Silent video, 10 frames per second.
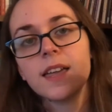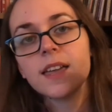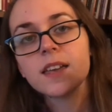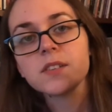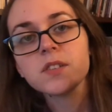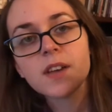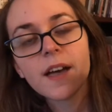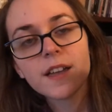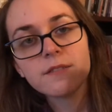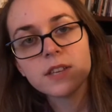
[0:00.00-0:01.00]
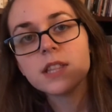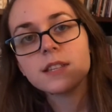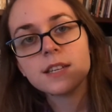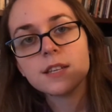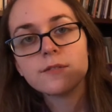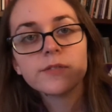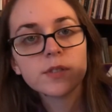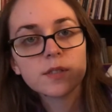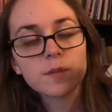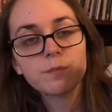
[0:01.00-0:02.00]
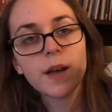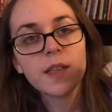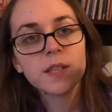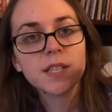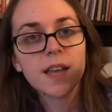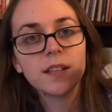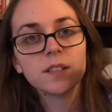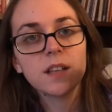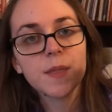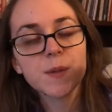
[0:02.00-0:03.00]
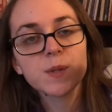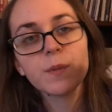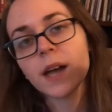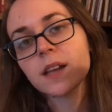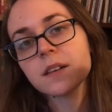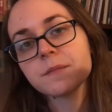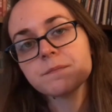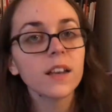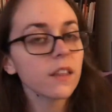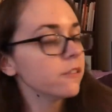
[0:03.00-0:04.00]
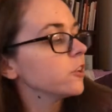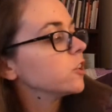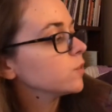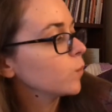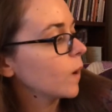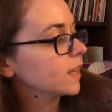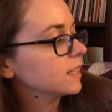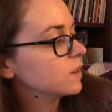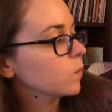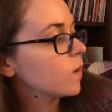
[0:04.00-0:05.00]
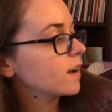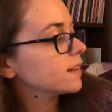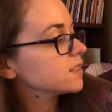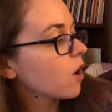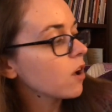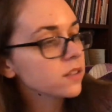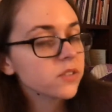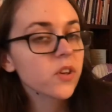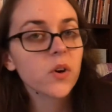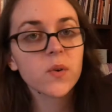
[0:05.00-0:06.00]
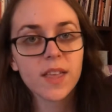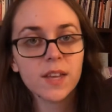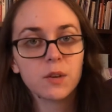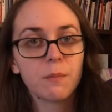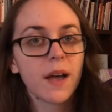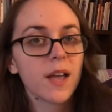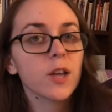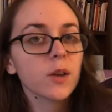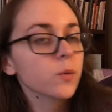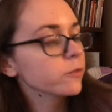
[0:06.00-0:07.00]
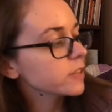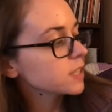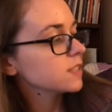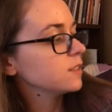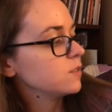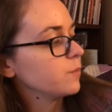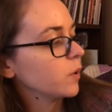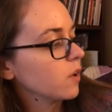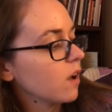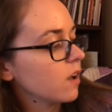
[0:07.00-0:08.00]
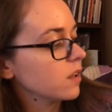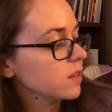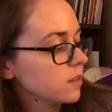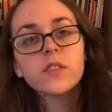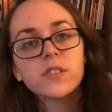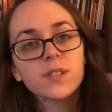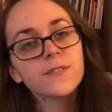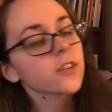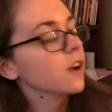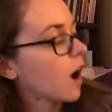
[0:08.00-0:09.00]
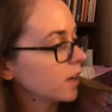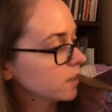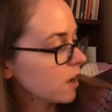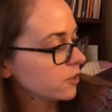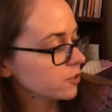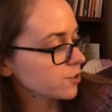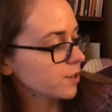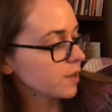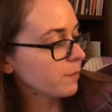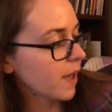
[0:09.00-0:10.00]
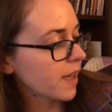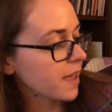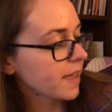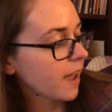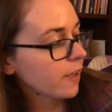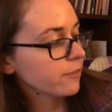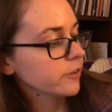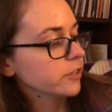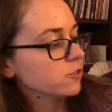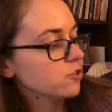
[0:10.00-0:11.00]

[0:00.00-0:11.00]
and ivy leaves by the title on the spine. Another cute one was also in my recent book haul. This is Forgotten Country by Catherine